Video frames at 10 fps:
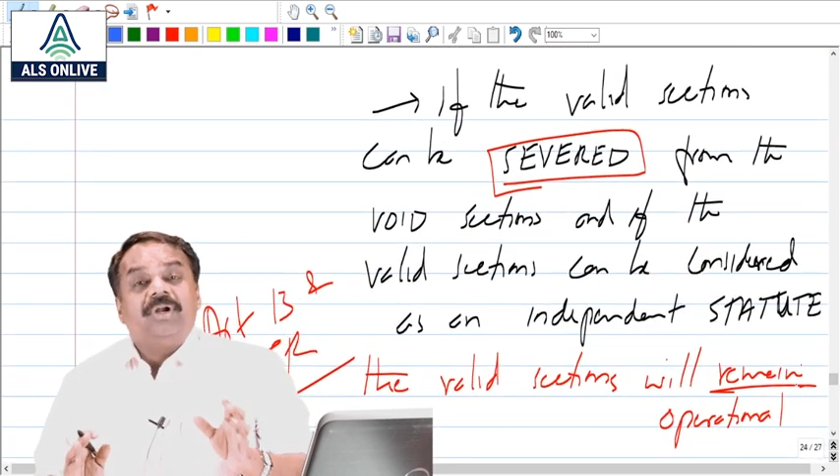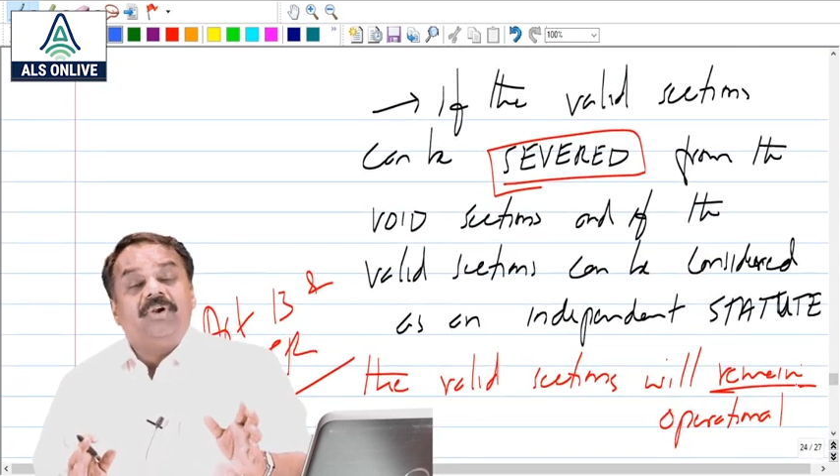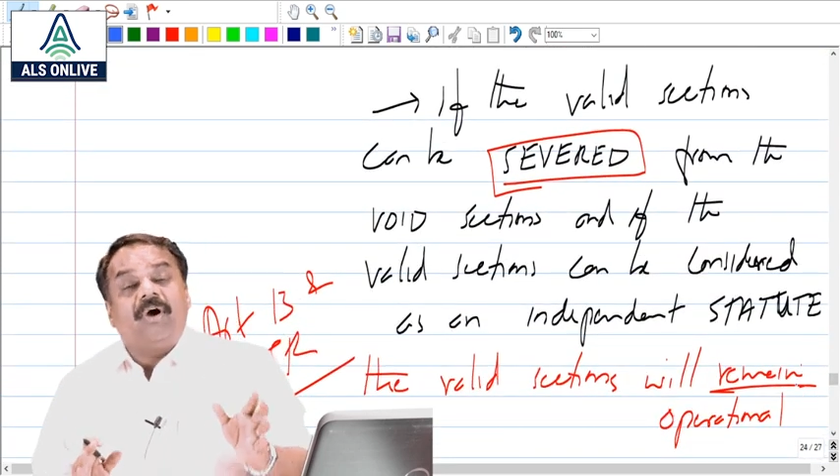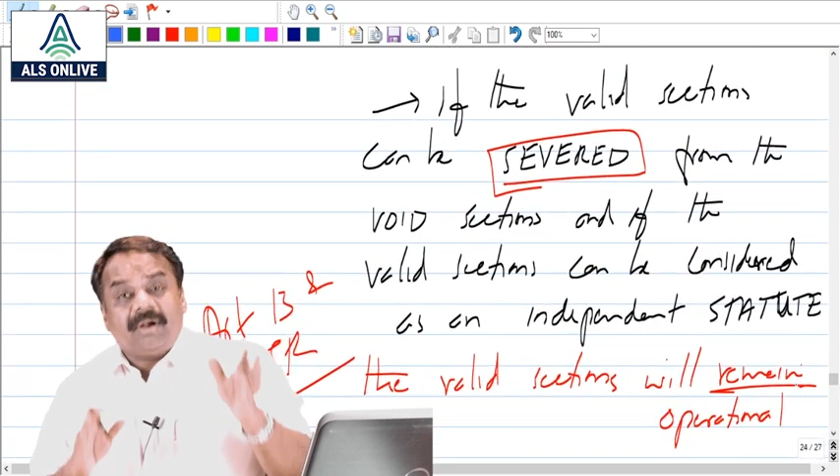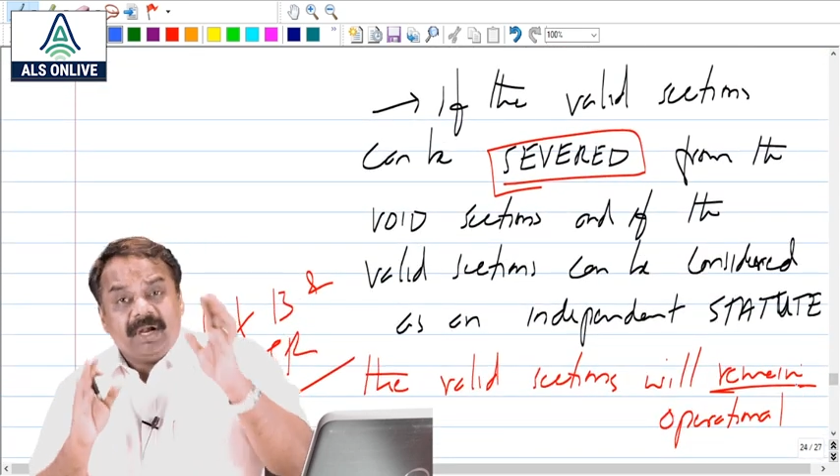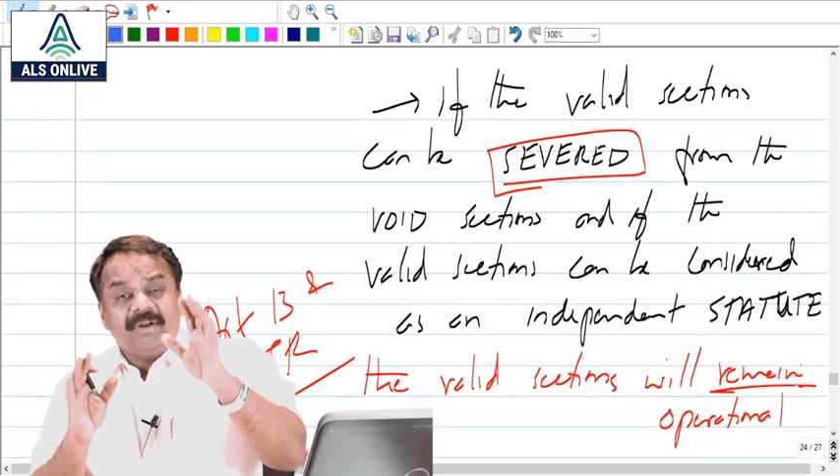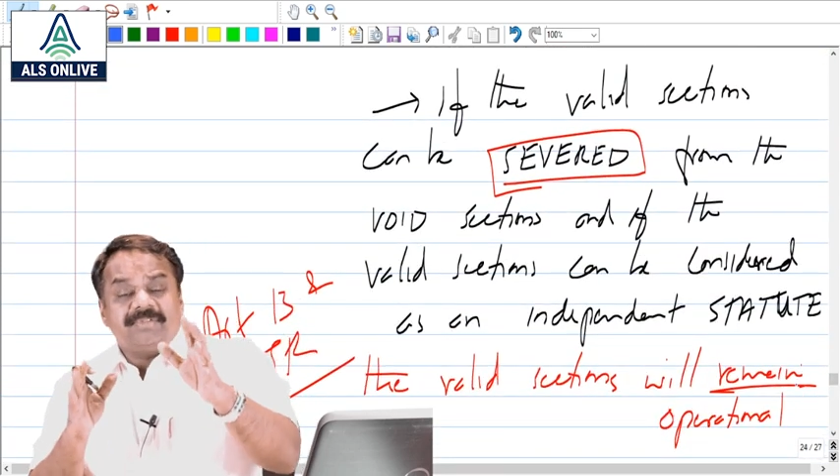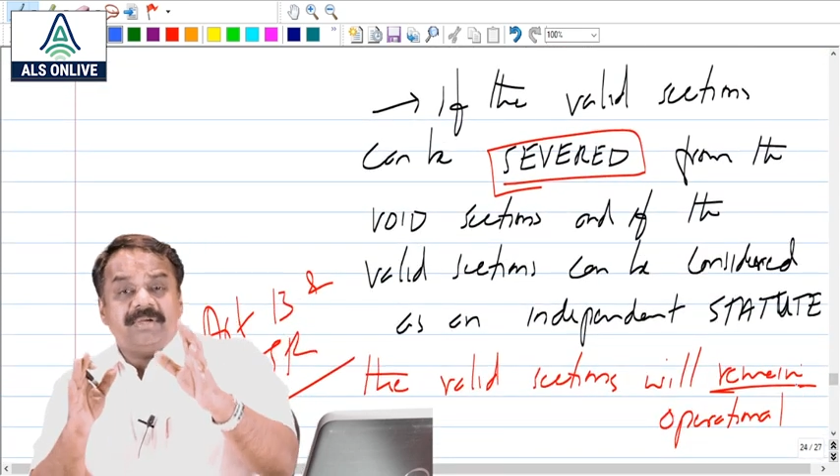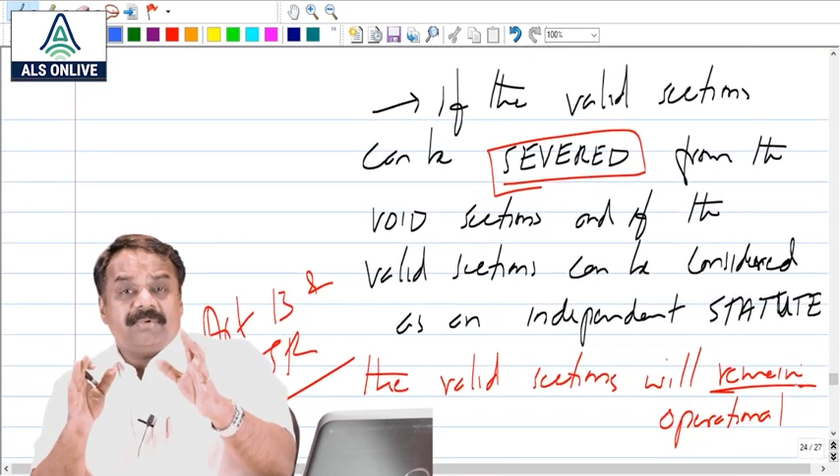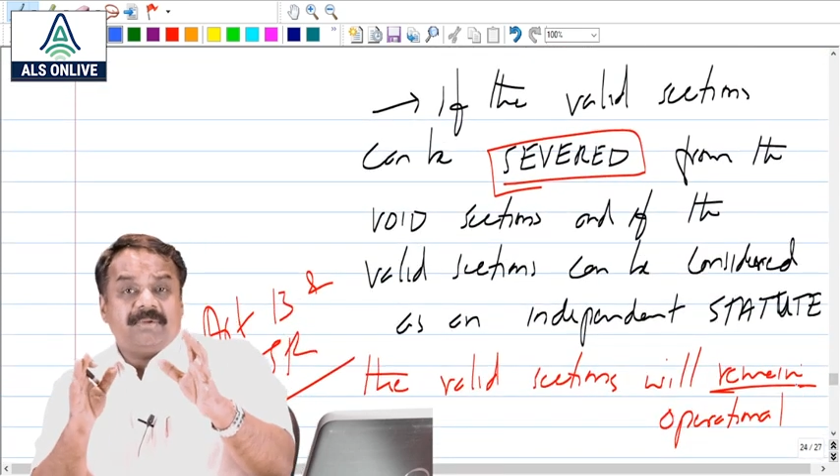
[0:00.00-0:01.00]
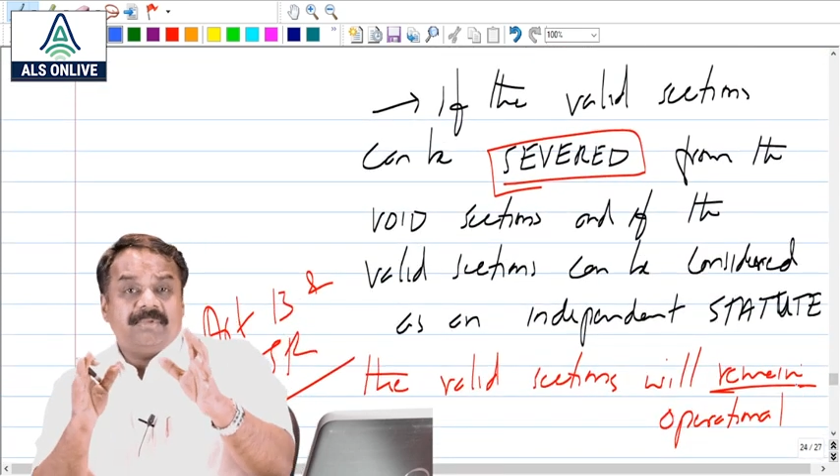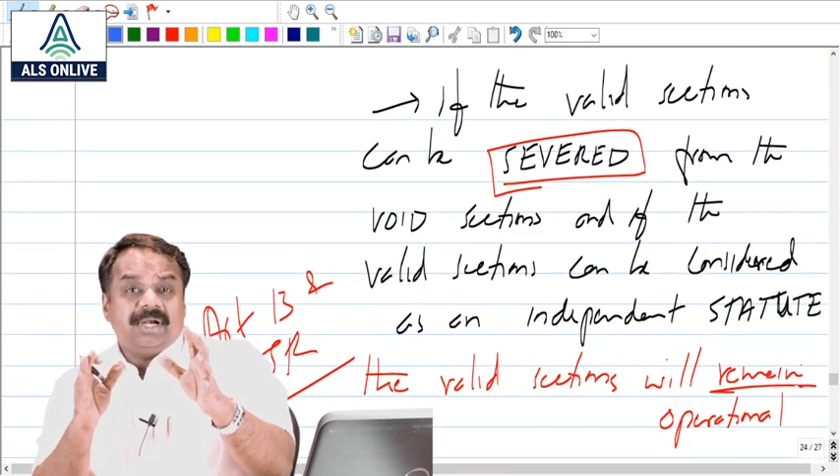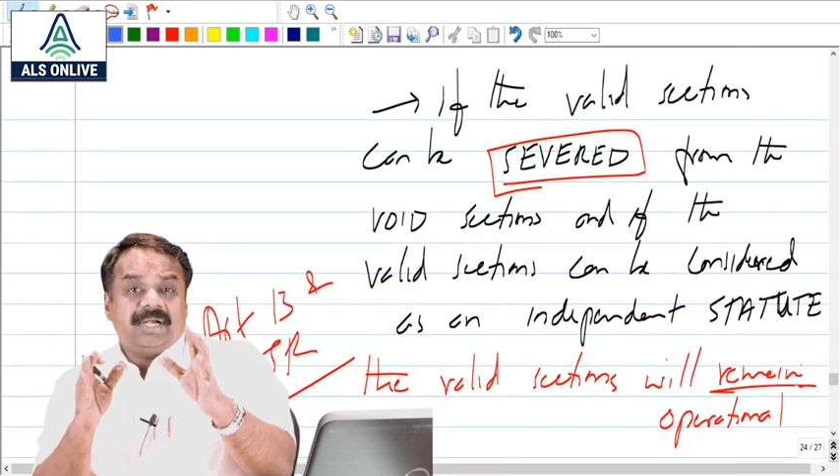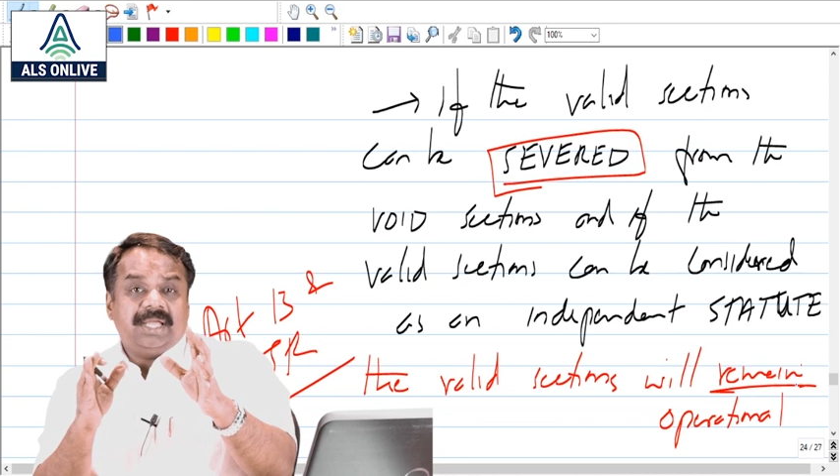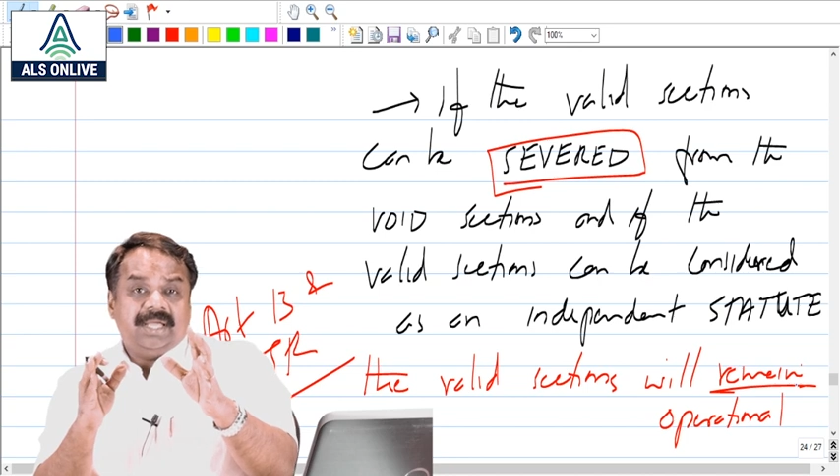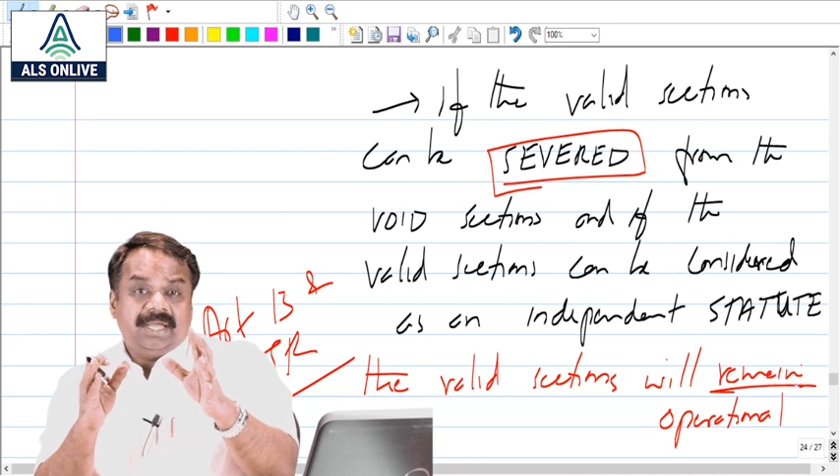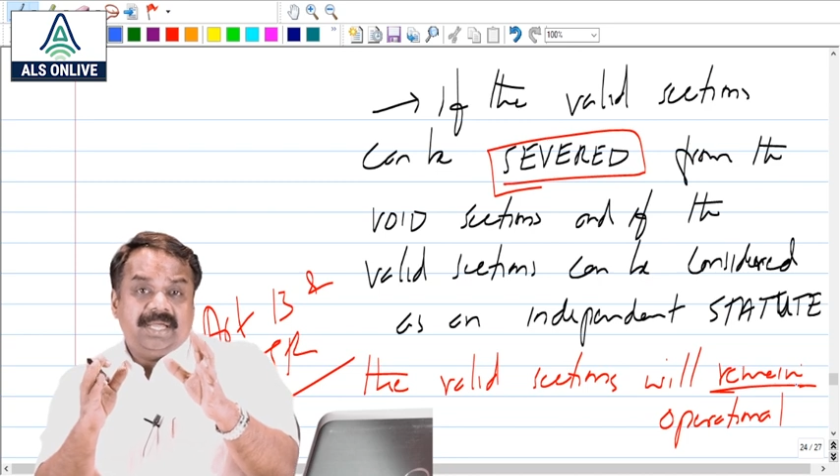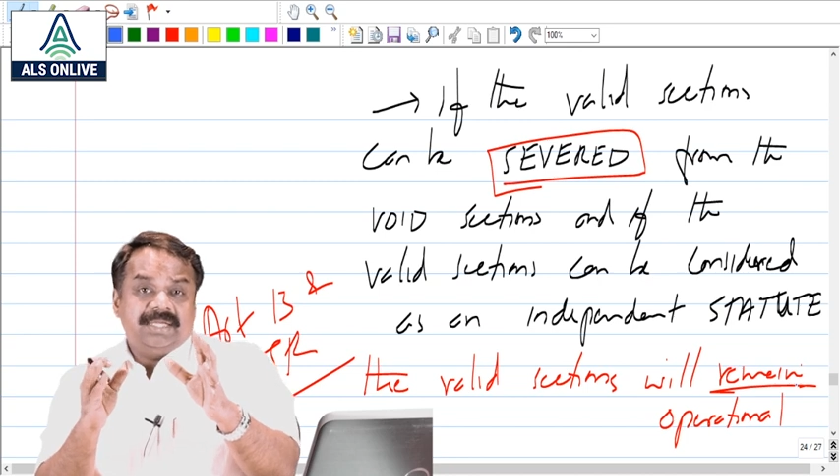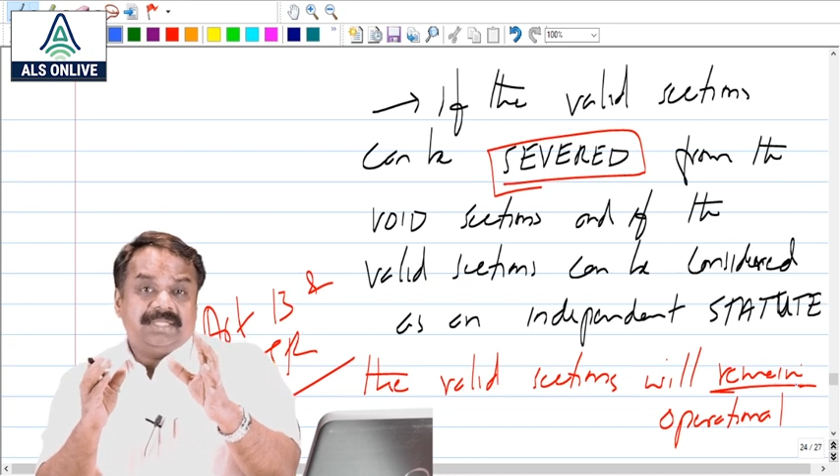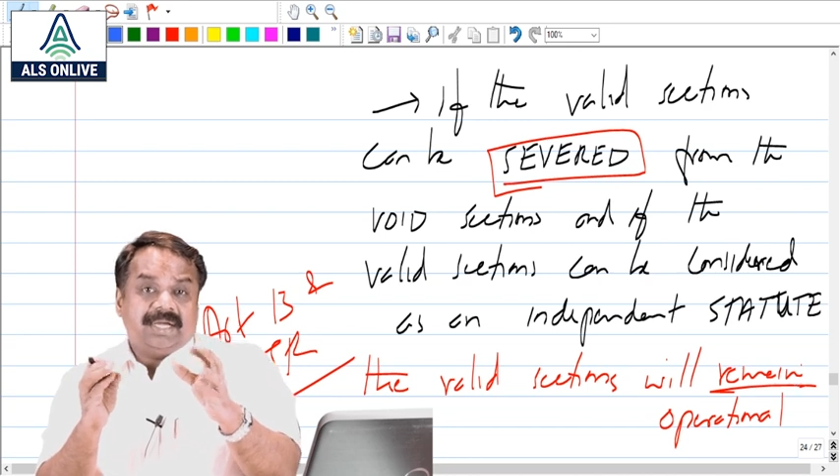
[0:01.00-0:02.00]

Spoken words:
doctrine of severability is